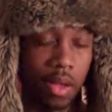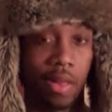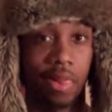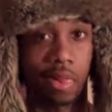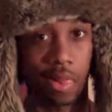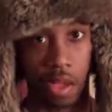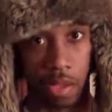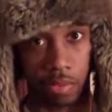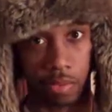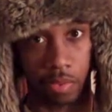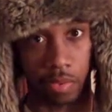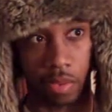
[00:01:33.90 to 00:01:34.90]

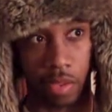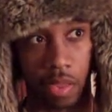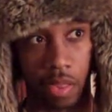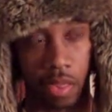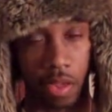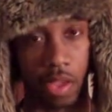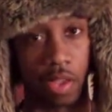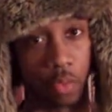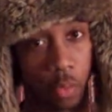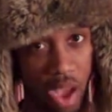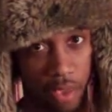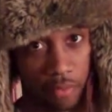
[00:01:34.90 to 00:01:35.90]
Unless
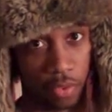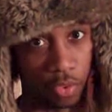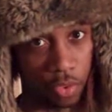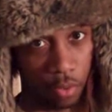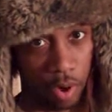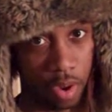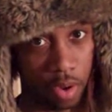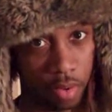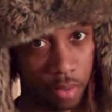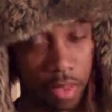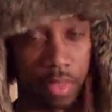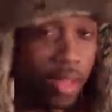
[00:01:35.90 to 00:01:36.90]
his wife is threatened.
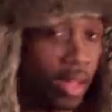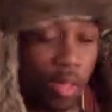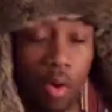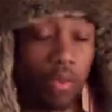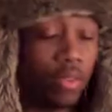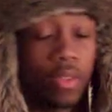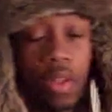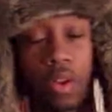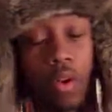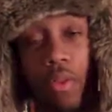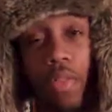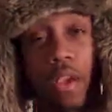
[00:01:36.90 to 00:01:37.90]
Then all of a
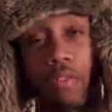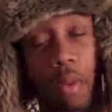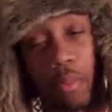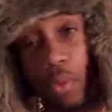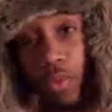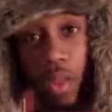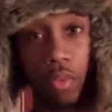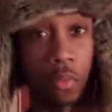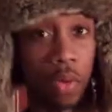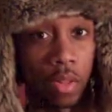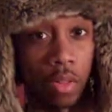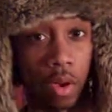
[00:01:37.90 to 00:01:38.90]
sudden all that crap goes out the
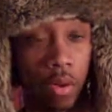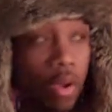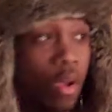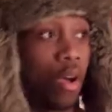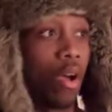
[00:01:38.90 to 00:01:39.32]
window.